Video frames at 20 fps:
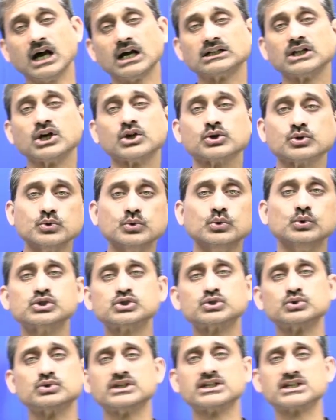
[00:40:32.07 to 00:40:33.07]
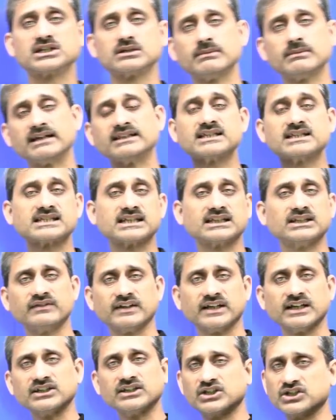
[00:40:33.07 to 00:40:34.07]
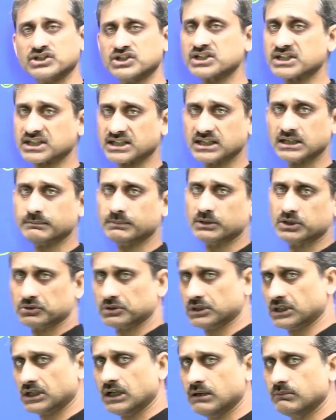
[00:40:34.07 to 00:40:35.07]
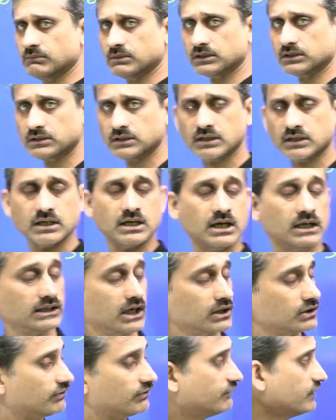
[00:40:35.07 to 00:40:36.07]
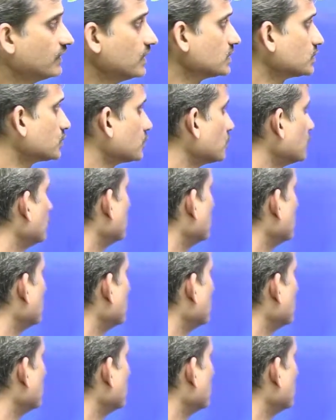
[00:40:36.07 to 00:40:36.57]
the rules to determine the significant digits in a particular number? Now the first rule